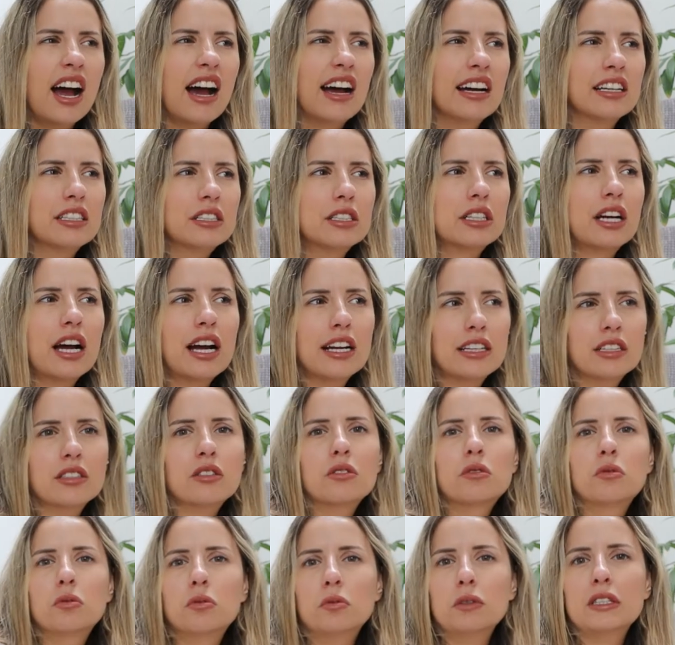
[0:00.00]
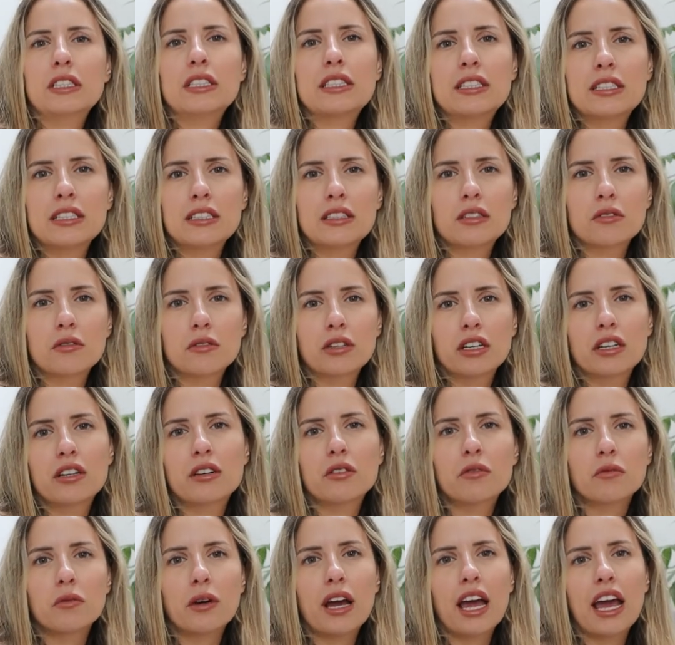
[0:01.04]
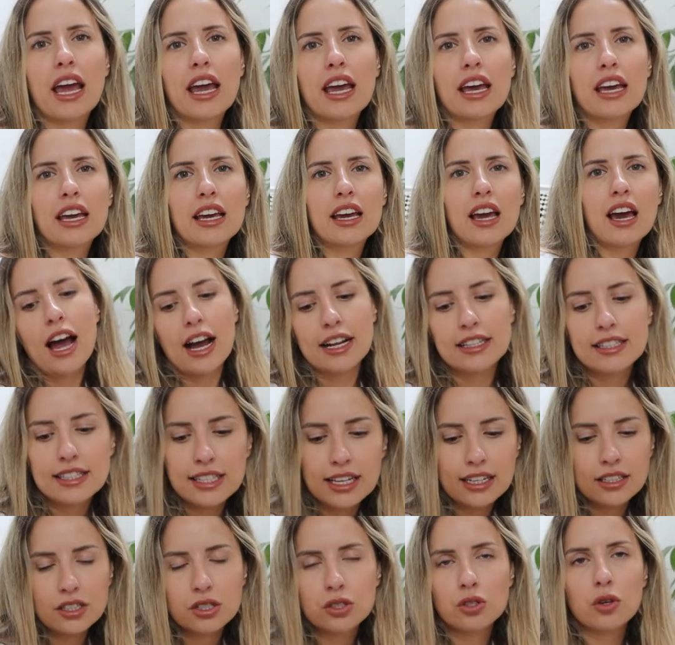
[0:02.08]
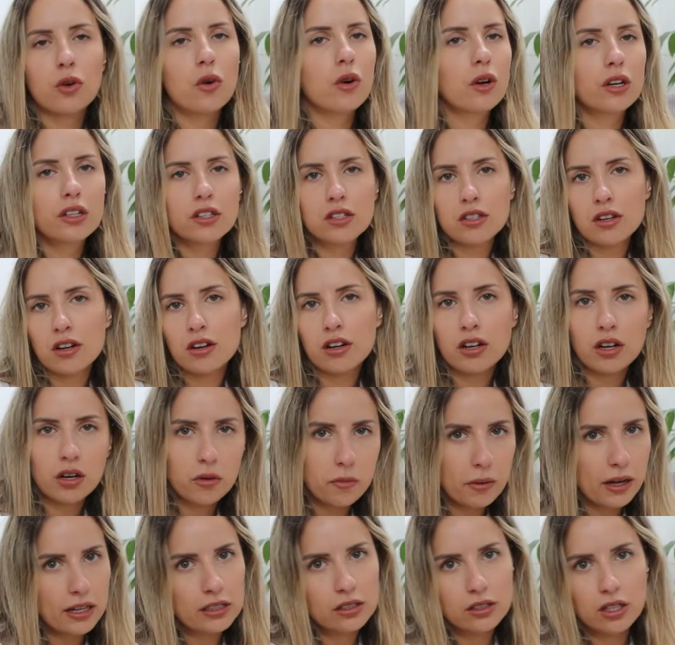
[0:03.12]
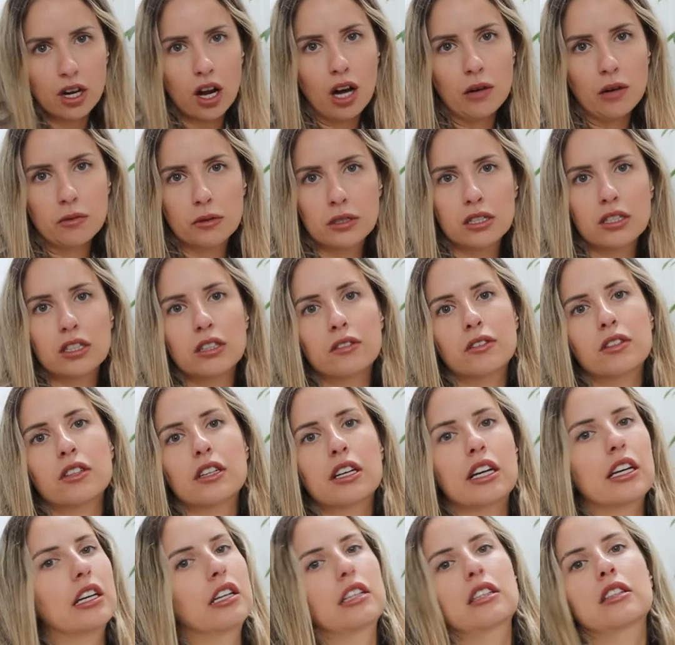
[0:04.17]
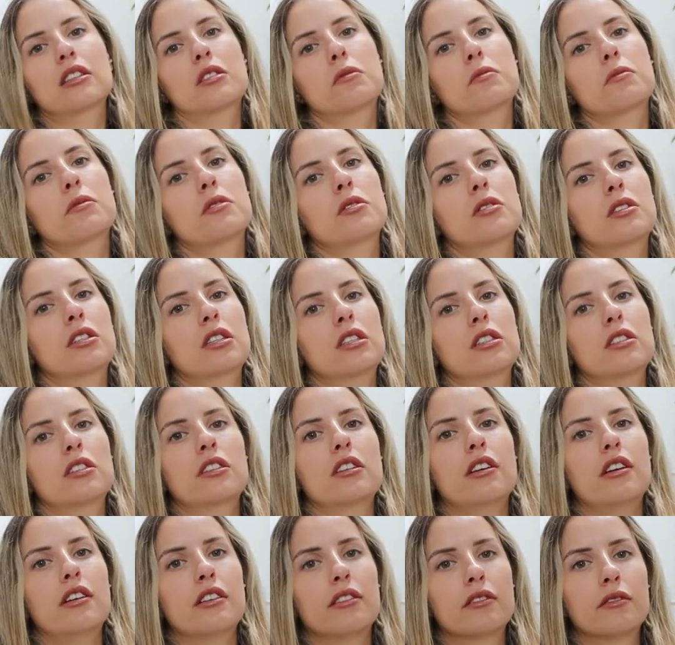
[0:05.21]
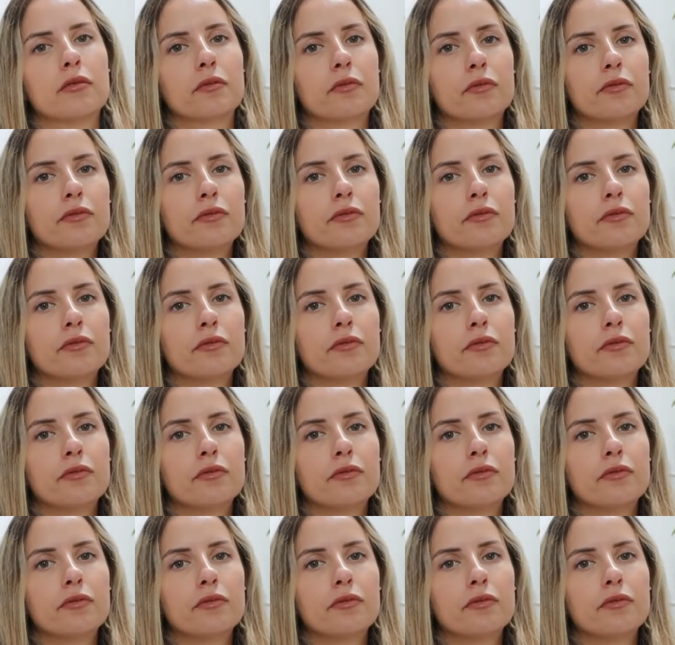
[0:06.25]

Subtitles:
I had to kind of twist in a weird way. I'd say shorts are are your best option if you're getting this procedure done?